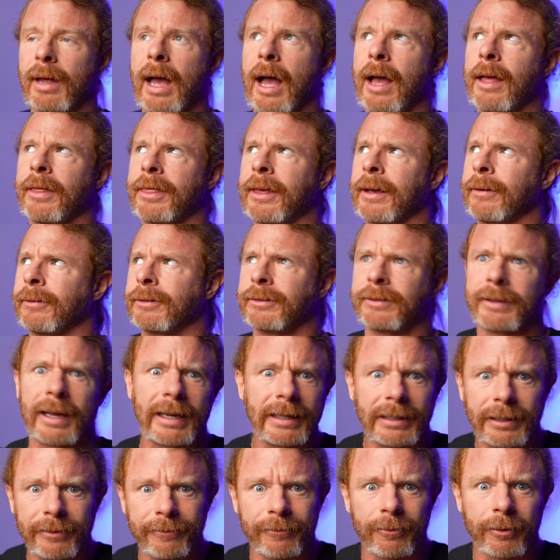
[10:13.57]
I think it was
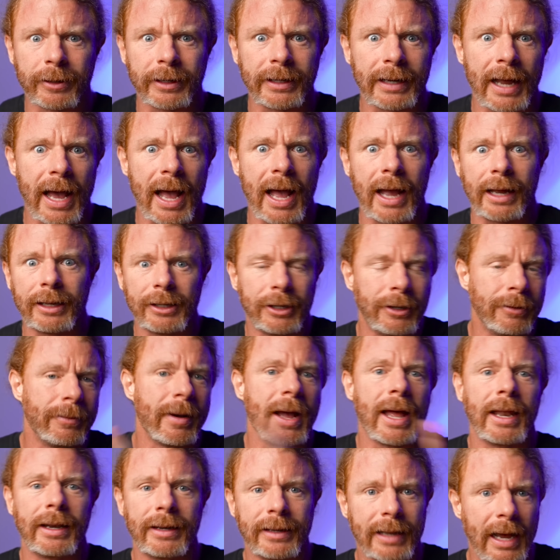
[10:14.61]
1949
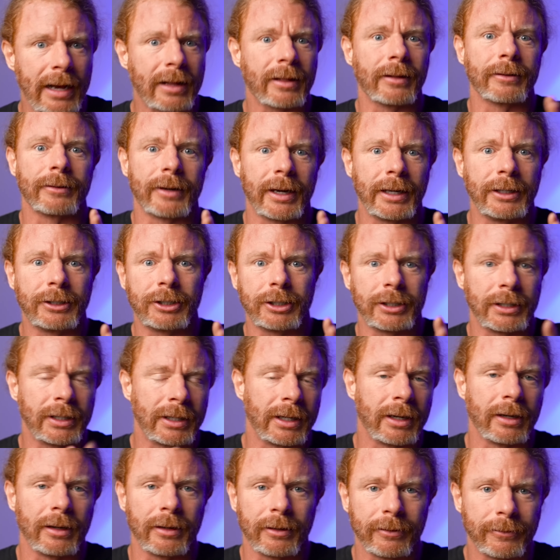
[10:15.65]
UN Declaration
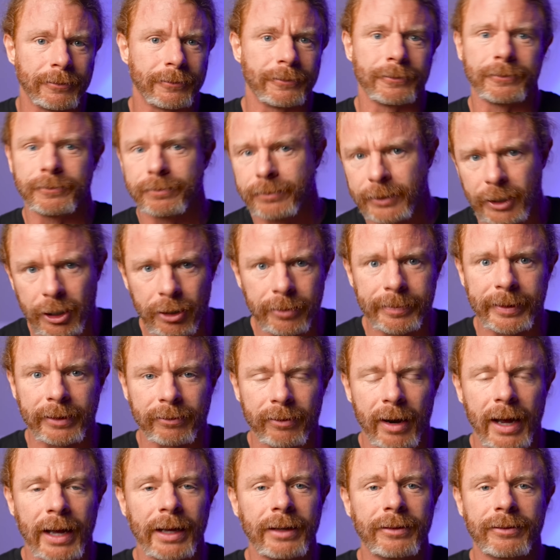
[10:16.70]
of Human
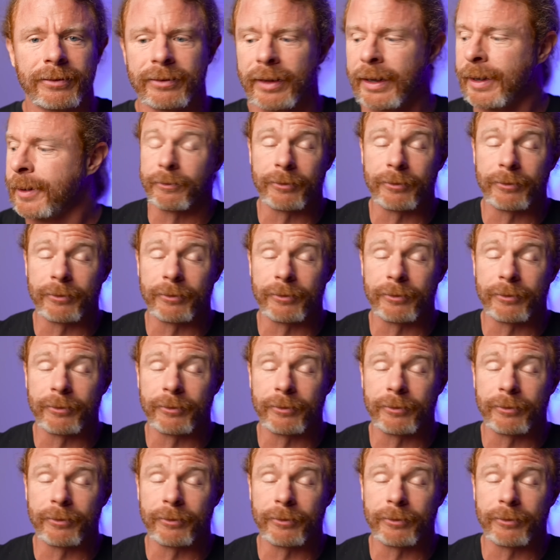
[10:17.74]
Rights.